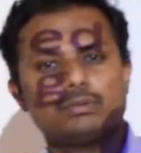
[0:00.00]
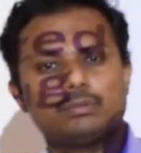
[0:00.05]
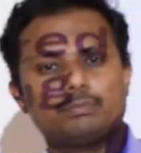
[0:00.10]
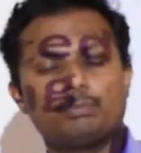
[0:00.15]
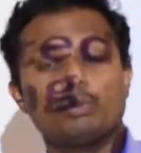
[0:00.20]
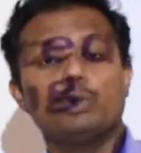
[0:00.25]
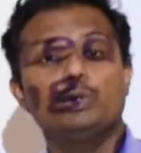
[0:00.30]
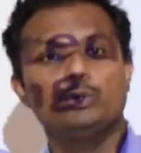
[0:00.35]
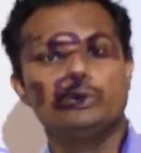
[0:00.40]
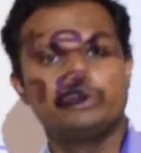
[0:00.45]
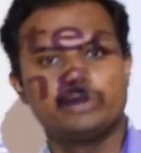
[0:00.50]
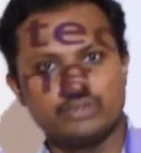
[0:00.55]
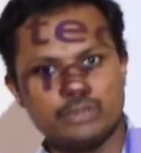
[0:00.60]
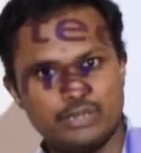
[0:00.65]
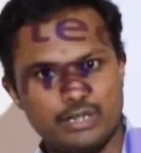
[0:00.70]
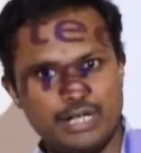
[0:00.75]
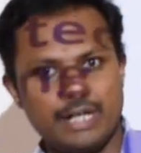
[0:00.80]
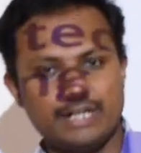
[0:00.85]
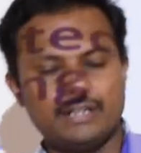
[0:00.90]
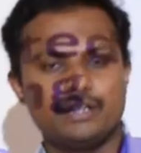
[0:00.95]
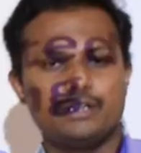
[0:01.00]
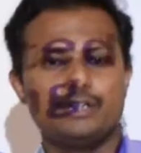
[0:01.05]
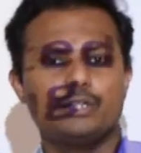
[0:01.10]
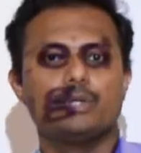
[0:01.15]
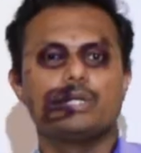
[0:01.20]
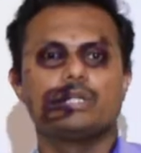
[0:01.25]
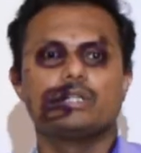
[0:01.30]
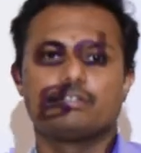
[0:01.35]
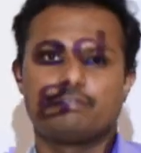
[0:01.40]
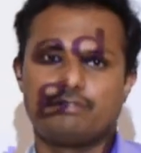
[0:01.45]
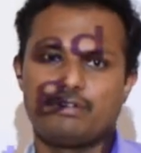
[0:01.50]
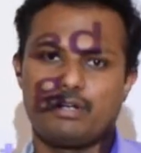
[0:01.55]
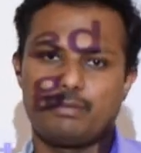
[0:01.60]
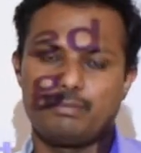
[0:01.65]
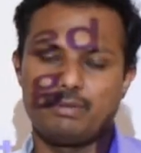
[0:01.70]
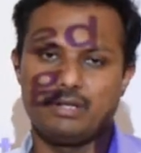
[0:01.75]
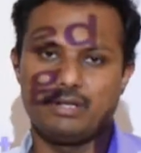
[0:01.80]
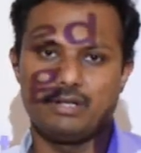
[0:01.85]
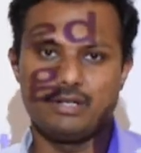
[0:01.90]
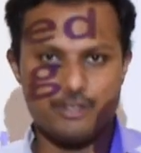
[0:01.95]
pollution created during the
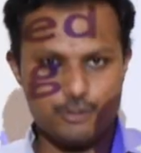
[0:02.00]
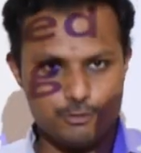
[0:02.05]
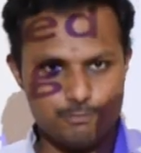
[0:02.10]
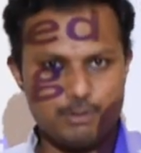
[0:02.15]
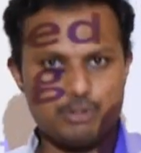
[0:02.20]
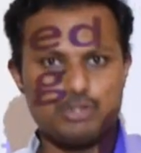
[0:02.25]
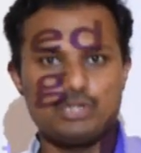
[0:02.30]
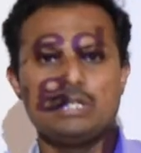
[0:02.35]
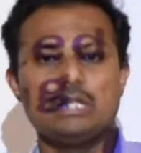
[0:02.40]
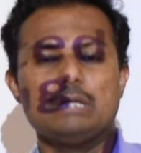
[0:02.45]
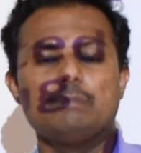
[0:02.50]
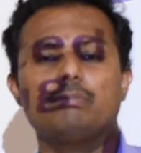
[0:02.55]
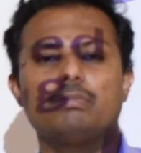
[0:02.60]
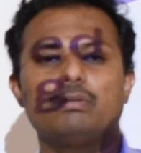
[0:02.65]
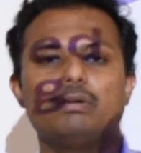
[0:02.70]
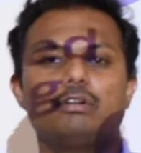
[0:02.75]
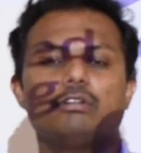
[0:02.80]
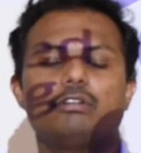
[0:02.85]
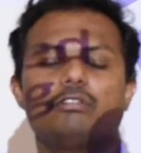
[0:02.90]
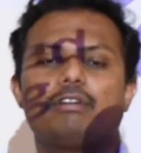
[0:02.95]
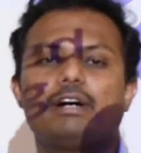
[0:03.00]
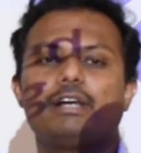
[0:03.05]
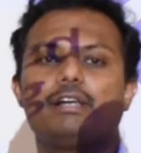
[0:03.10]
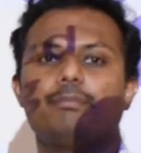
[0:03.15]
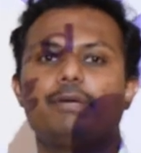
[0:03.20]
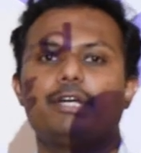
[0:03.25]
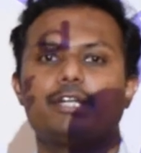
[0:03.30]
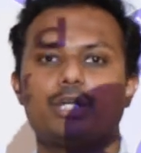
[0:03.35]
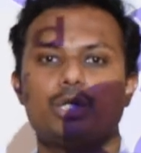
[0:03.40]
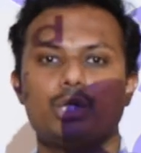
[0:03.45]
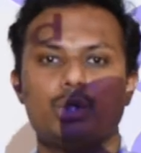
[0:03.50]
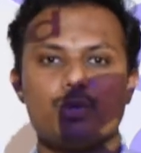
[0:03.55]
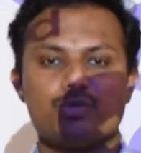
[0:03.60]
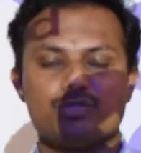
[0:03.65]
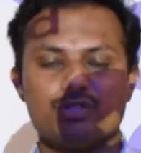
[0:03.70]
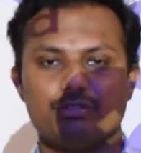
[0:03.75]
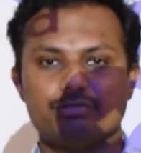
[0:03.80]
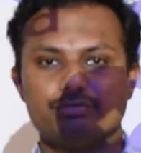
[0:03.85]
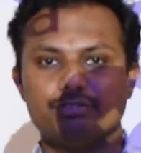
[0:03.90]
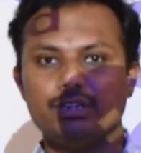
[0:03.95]
farming, especially while making use
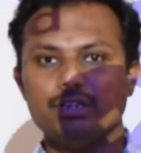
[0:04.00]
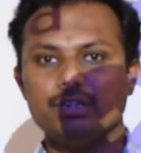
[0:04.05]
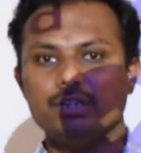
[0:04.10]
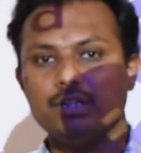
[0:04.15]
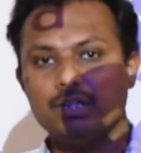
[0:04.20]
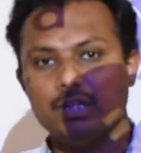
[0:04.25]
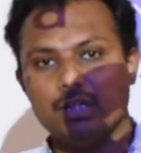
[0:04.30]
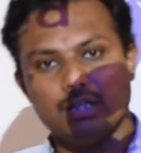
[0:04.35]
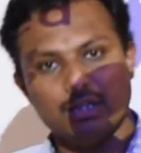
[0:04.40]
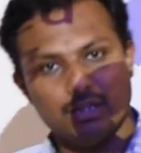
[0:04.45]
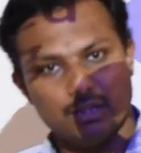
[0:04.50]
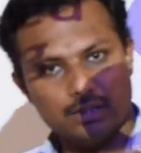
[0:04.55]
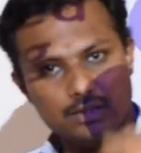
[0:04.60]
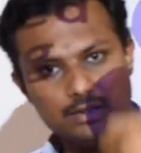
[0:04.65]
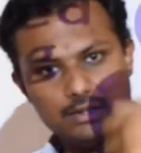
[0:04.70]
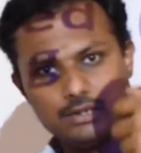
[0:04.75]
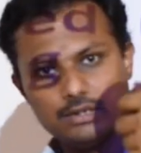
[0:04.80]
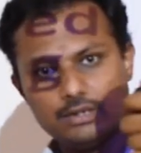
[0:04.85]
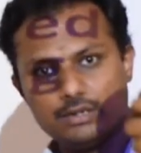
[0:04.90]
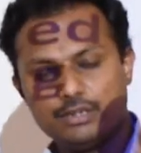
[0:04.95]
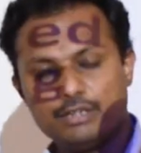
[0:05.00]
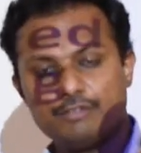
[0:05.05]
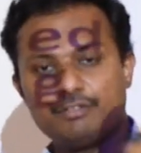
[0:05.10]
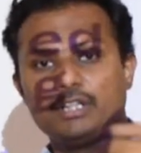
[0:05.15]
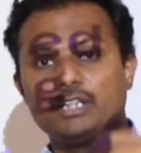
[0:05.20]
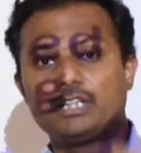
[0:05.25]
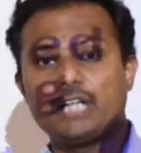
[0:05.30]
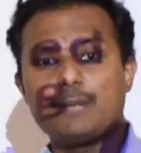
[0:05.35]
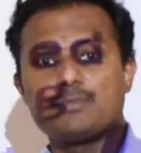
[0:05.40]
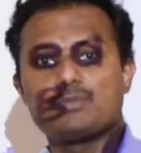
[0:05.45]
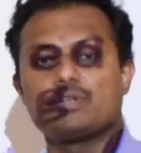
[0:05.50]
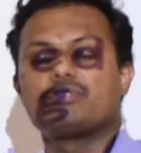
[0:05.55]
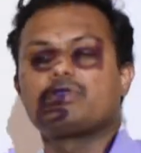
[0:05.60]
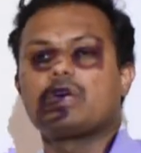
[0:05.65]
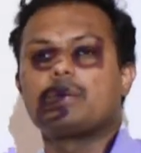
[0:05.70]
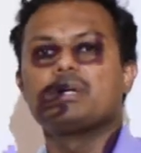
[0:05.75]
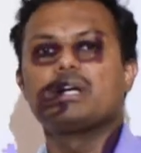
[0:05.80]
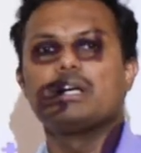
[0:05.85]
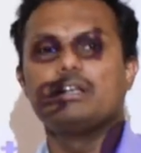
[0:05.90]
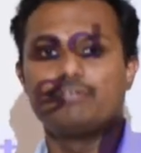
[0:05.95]
of the different types of
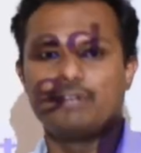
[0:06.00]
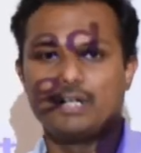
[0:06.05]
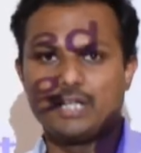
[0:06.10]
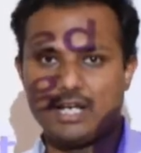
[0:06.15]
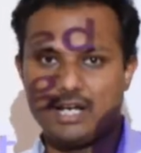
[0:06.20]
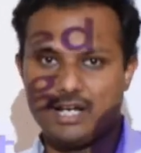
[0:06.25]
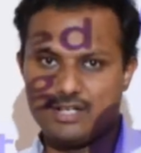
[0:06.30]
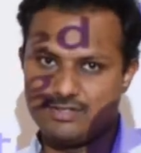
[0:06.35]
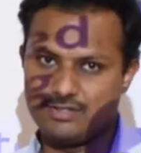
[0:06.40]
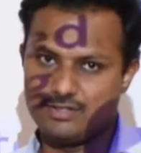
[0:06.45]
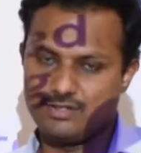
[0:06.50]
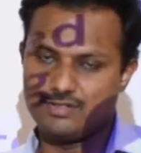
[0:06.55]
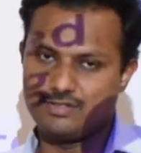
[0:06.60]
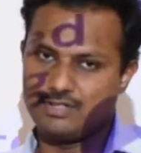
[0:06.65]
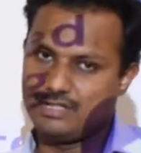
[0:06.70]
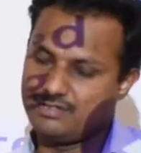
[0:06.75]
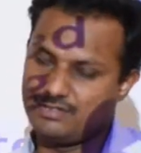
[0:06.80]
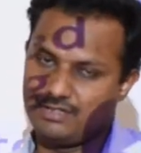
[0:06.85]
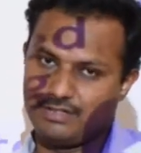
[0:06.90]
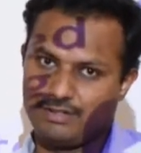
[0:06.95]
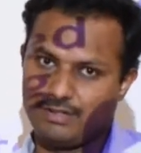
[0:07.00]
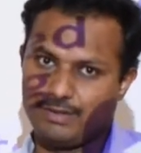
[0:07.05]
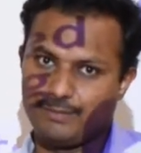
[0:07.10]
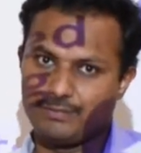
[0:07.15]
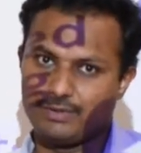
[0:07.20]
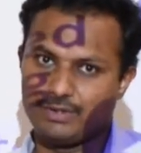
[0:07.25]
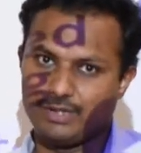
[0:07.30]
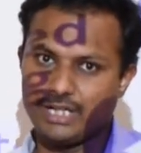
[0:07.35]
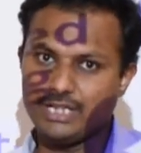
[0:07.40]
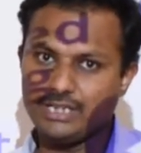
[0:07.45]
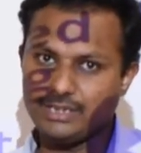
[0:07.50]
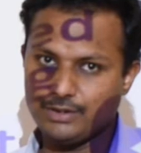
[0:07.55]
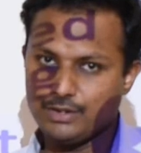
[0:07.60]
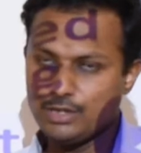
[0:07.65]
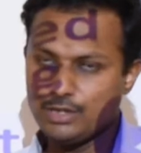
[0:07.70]
chemical fertilizers, etc., right?